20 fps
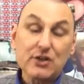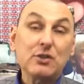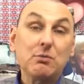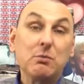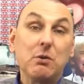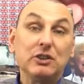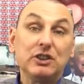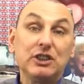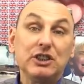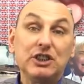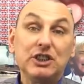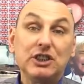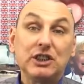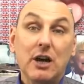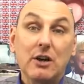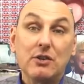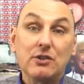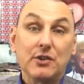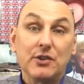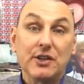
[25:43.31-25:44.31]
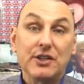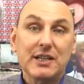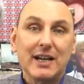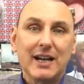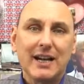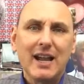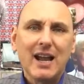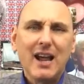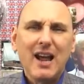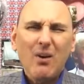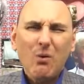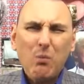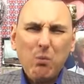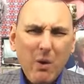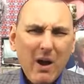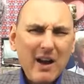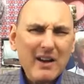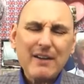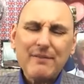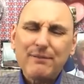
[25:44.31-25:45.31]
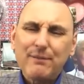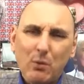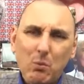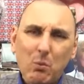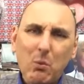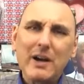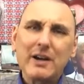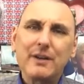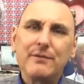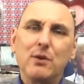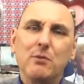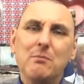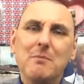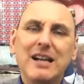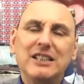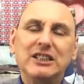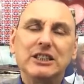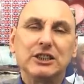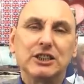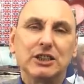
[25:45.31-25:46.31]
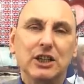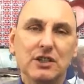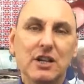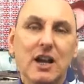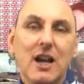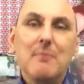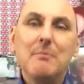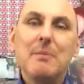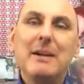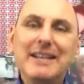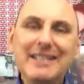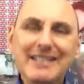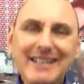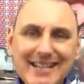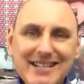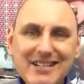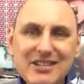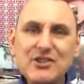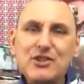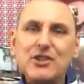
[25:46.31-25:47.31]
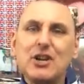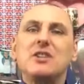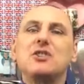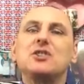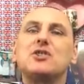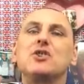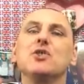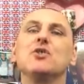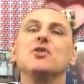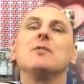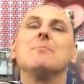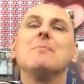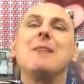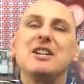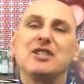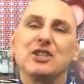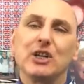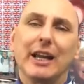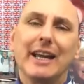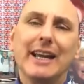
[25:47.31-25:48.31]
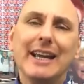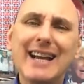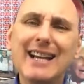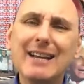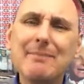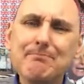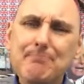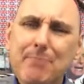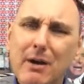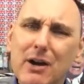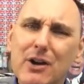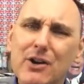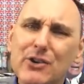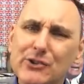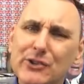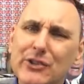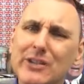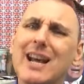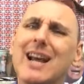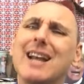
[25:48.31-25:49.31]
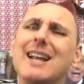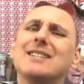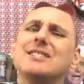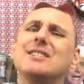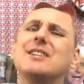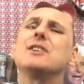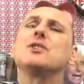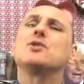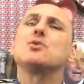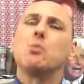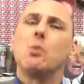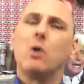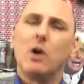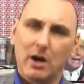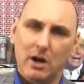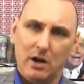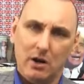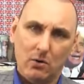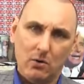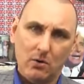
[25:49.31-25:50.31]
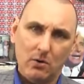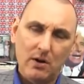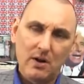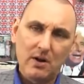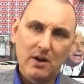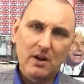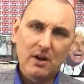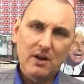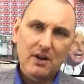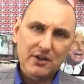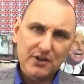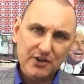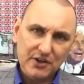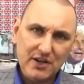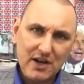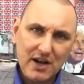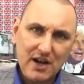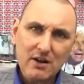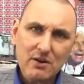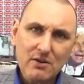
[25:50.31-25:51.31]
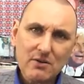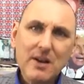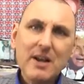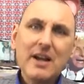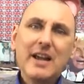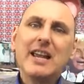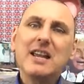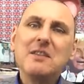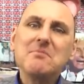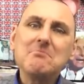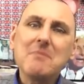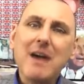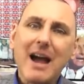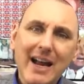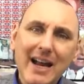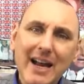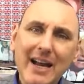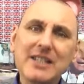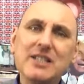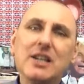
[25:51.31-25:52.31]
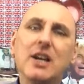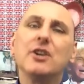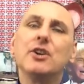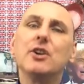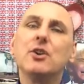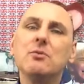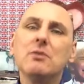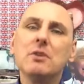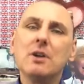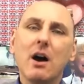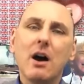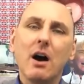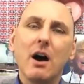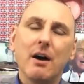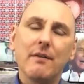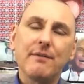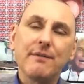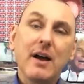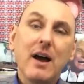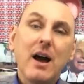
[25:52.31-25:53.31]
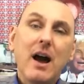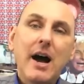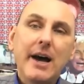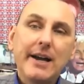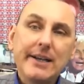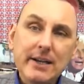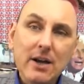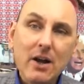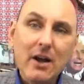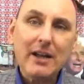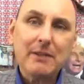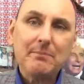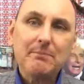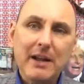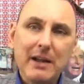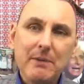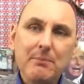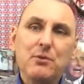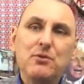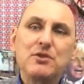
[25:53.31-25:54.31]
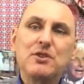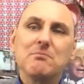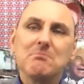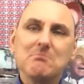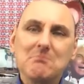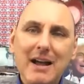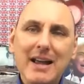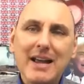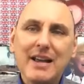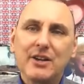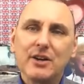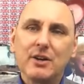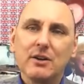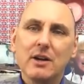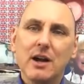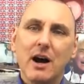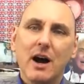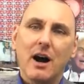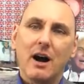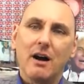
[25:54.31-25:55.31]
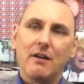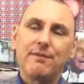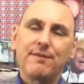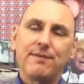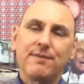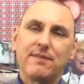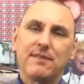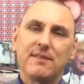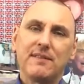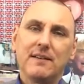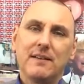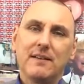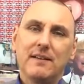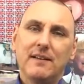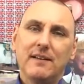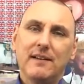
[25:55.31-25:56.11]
He used to watch his shows on the telly. Wonderful, wonderful magic shows. But he didn't just do the magic. He had a personality as well. You know, he made you laugh. I like people to make you laugh.